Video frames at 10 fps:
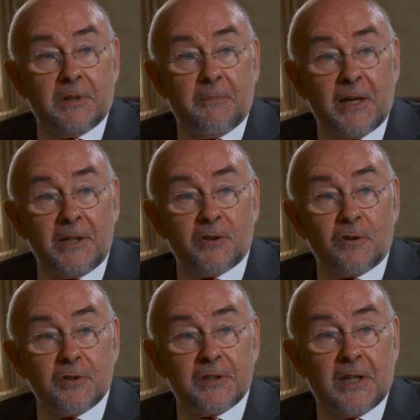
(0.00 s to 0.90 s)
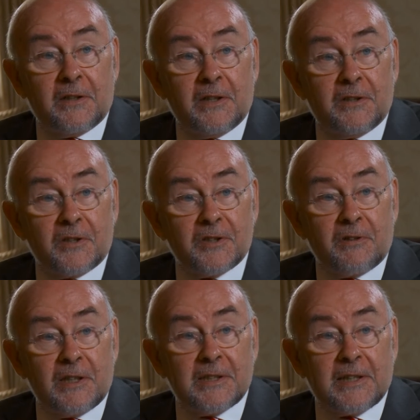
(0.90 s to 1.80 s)
many doors in
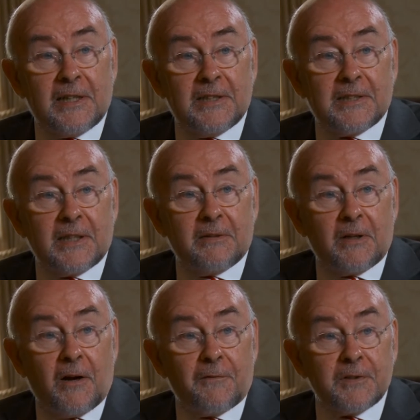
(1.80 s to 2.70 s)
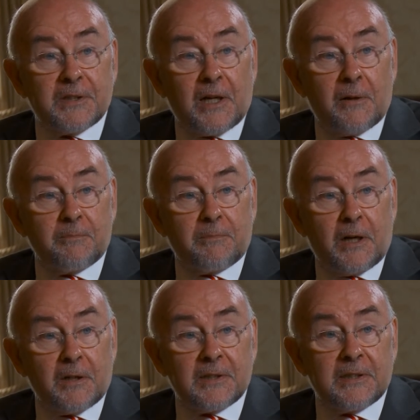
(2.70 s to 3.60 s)
industrial estates and office
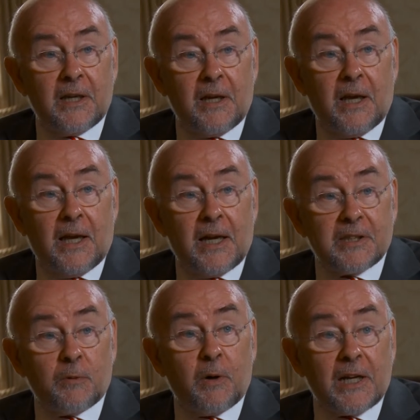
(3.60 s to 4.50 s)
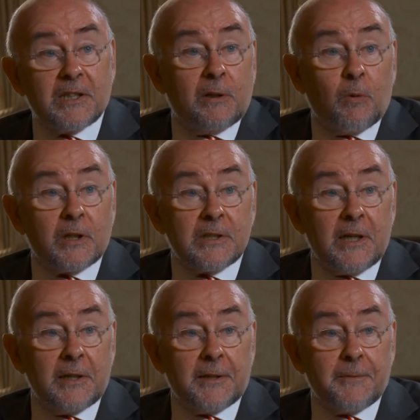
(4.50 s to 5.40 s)
parks as to what actually work is
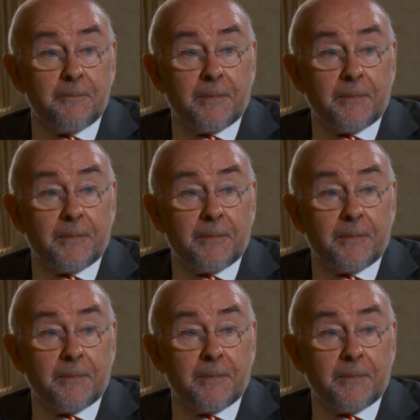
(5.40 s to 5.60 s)
like.